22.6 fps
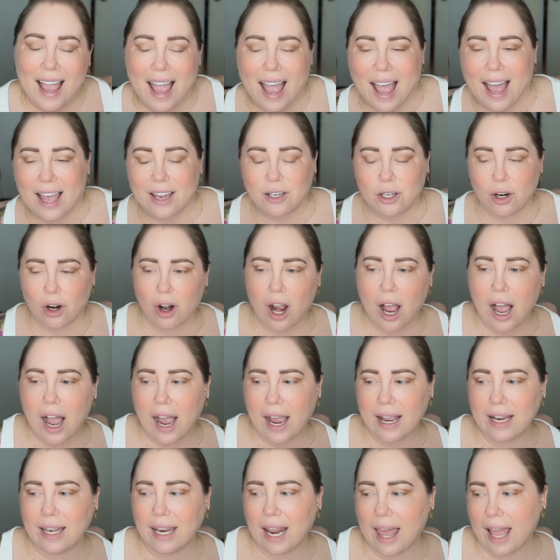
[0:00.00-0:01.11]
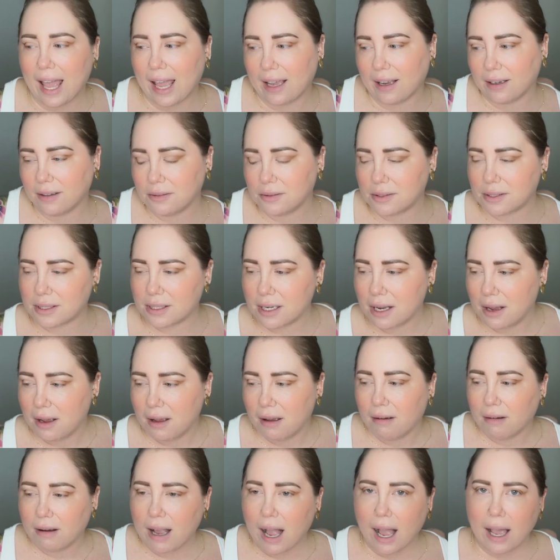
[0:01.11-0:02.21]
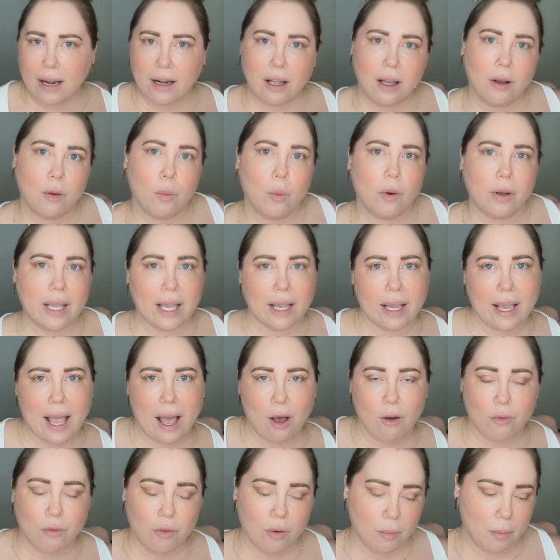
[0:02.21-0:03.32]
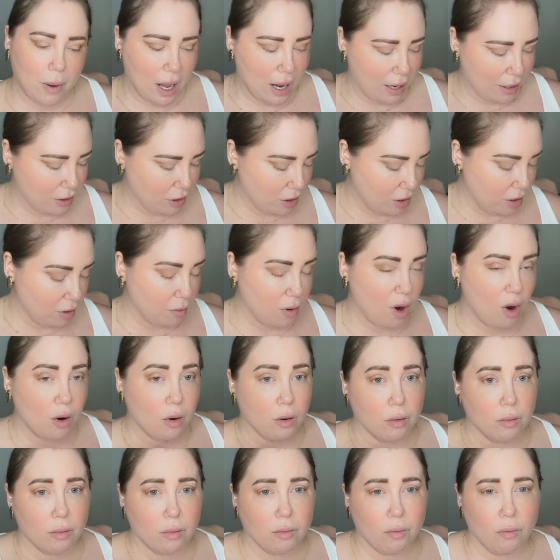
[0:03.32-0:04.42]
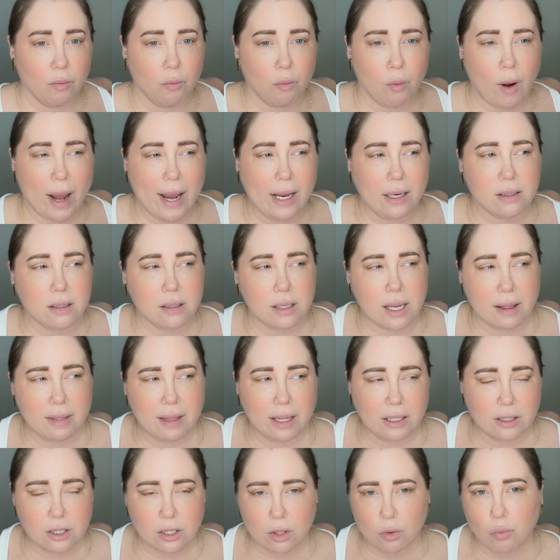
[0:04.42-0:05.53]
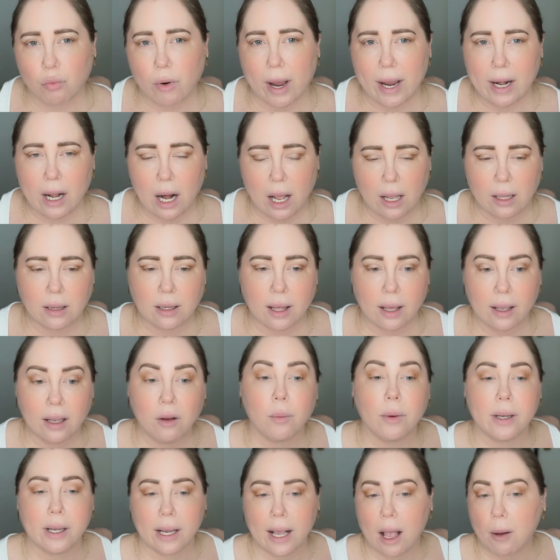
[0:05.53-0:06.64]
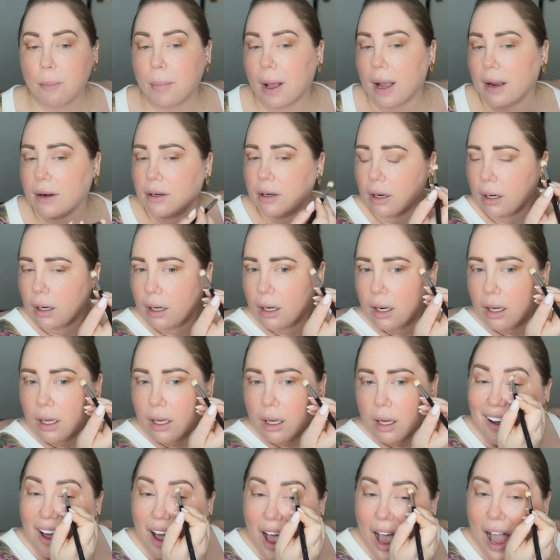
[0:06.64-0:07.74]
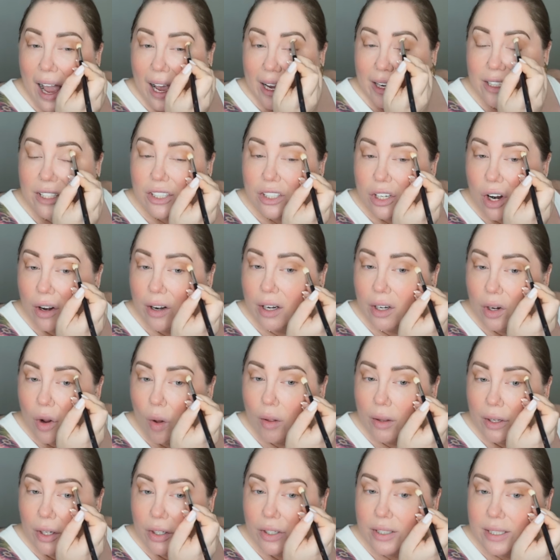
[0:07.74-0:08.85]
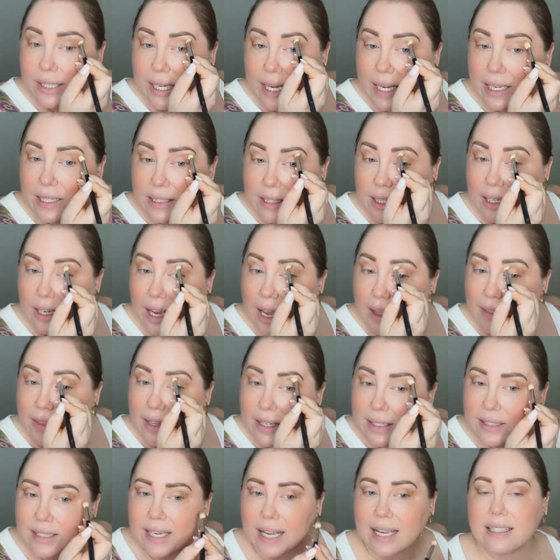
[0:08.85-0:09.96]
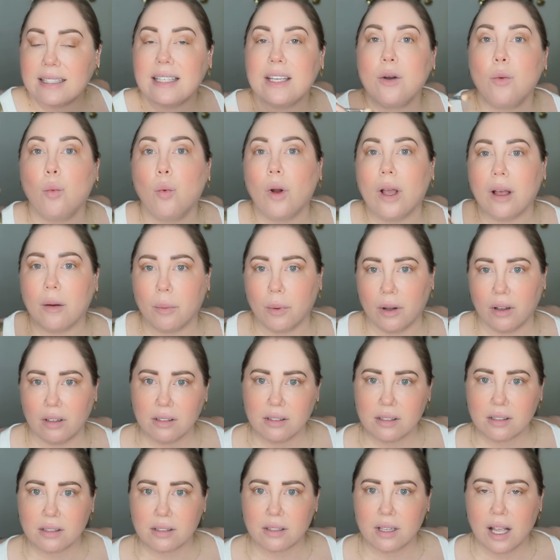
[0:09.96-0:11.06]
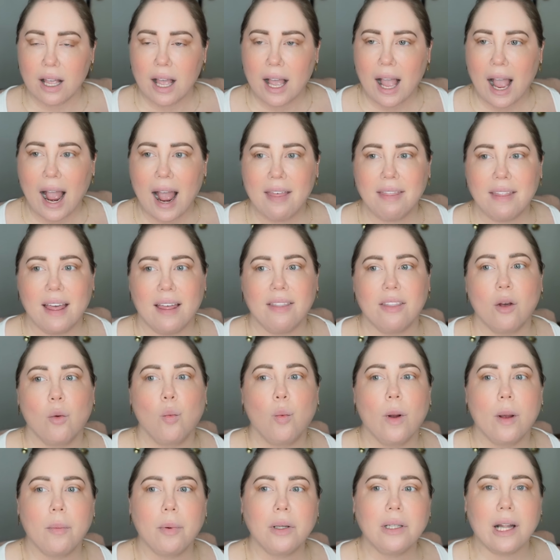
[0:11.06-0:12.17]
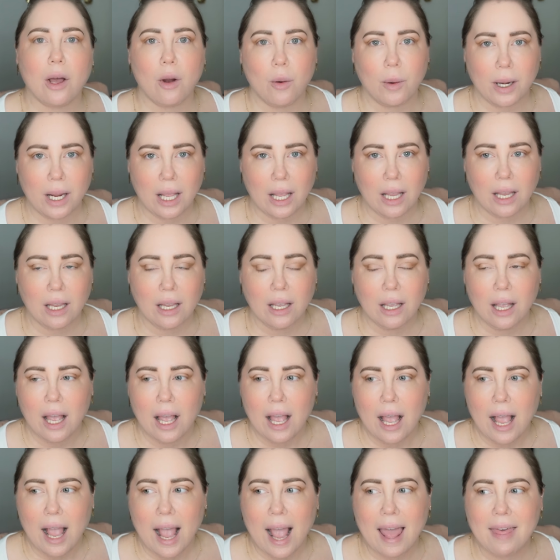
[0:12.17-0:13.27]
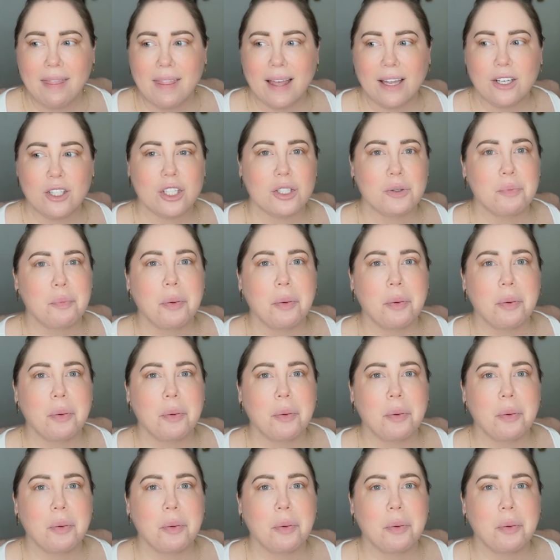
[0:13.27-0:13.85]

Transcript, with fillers: And her hind legs kind of will kick out from behind her. Her right, I think it's the right hind leg will kick out behind her. I started calling her Daisy, and then Daisy Wibbles, and then the Wibbloney, and then just